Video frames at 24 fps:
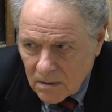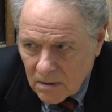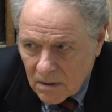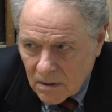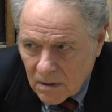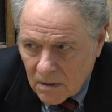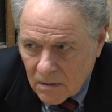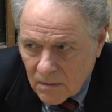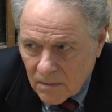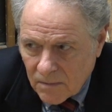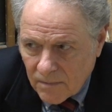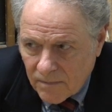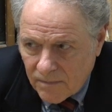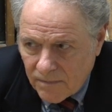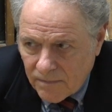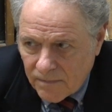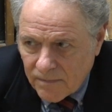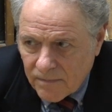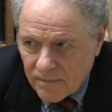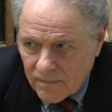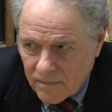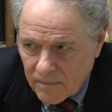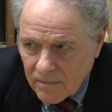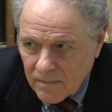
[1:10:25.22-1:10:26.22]
You know? mm -hmm.
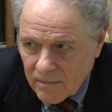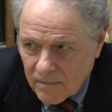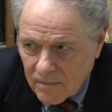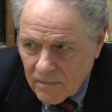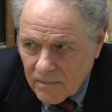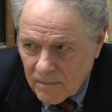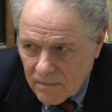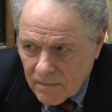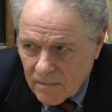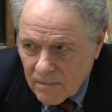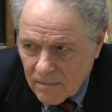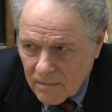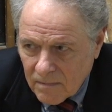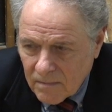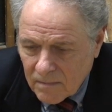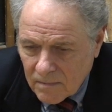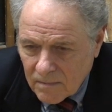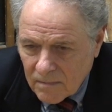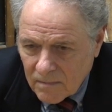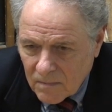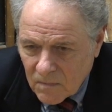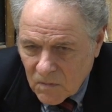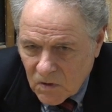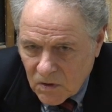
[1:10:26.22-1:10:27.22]

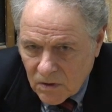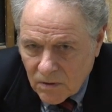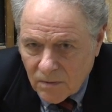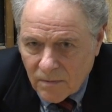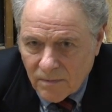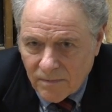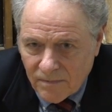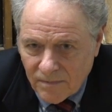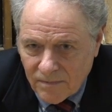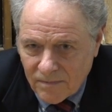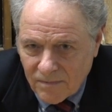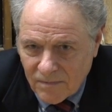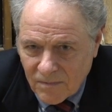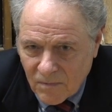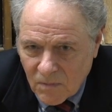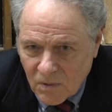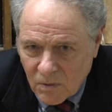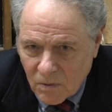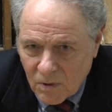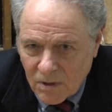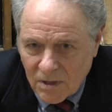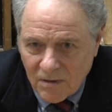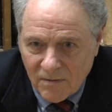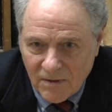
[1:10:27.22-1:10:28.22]
So,
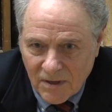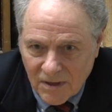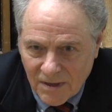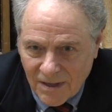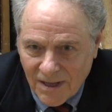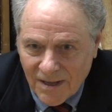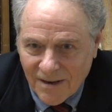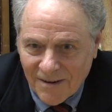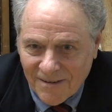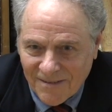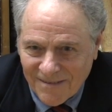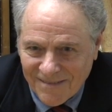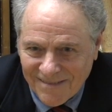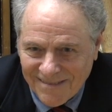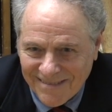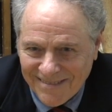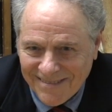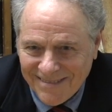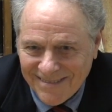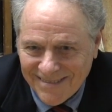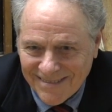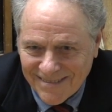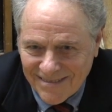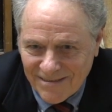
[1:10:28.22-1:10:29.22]
believe it
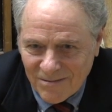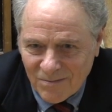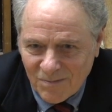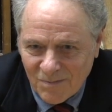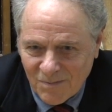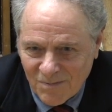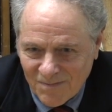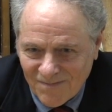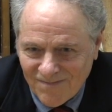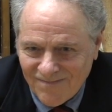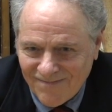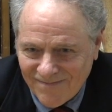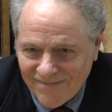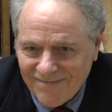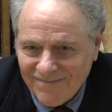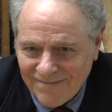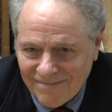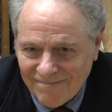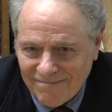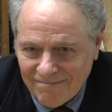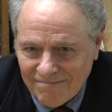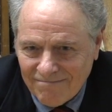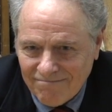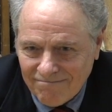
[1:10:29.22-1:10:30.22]
All right.
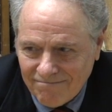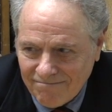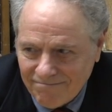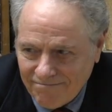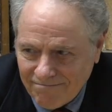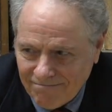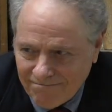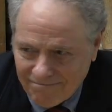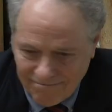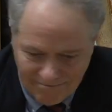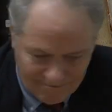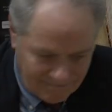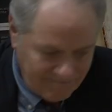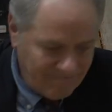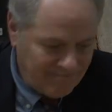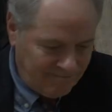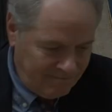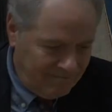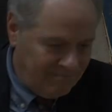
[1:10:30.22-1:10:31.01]
Thank you. Thank you very